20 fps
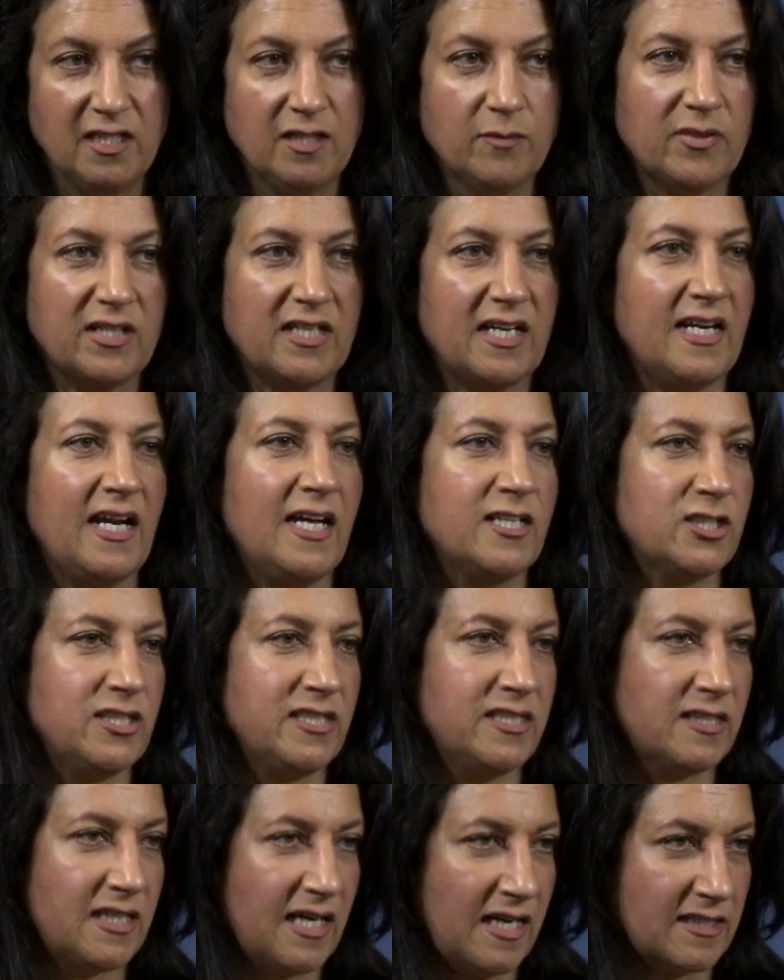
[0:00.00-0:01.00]
but can
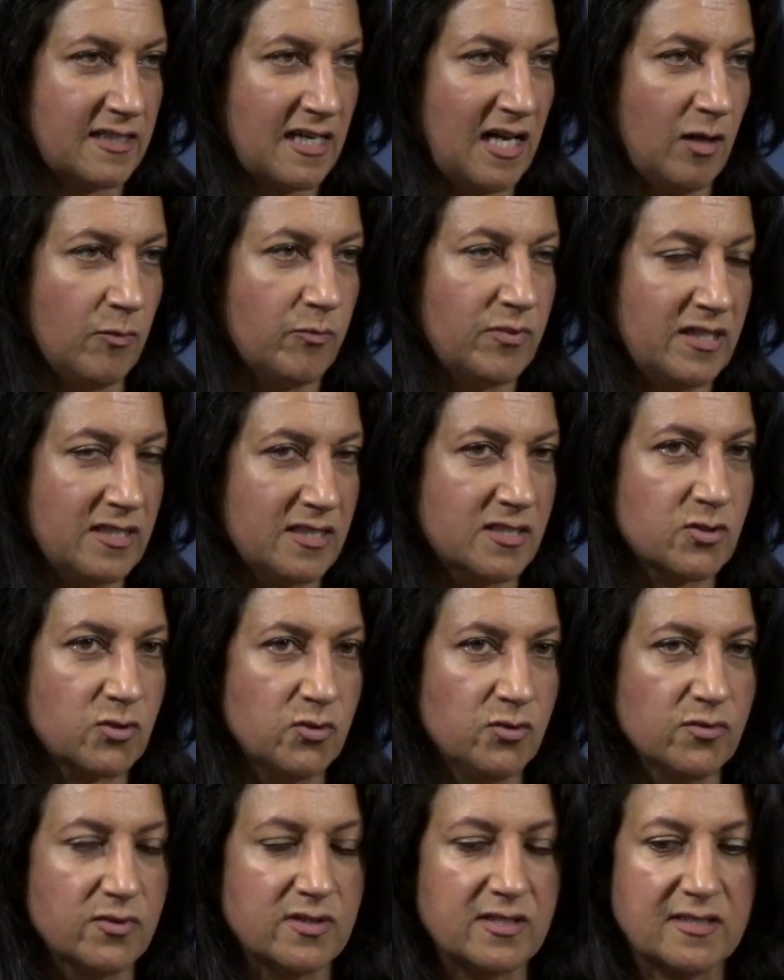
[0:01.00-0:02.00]
actually get help in
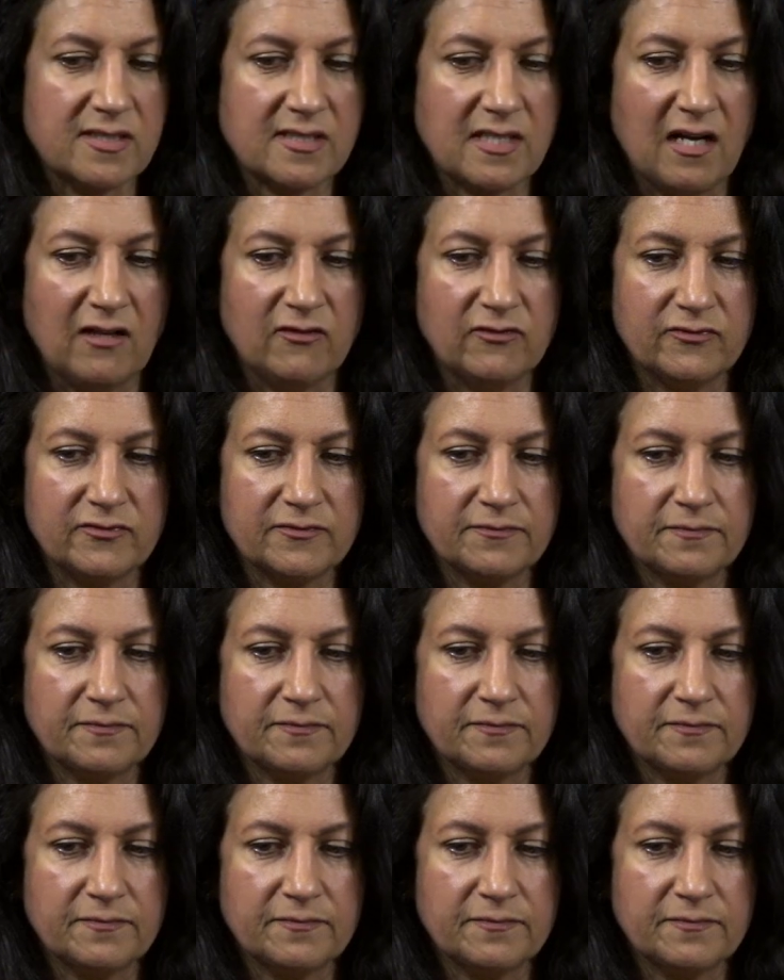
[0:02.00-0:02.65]
schools itself.